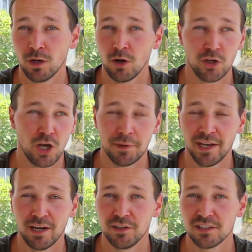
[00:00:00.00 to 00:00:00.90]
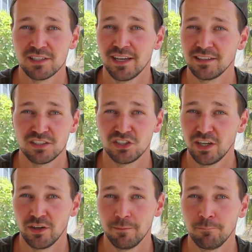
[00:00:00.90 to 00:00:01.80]
All the common areas I had to
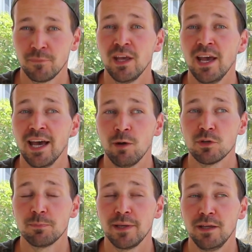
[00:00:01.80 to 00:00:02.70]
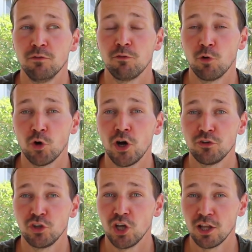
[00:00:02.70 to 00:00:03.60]
share them, and I was paying
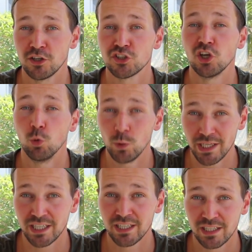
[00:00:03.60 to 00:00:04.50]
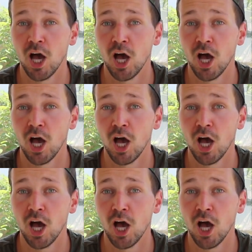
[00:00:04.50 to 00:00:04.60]
$400 a week.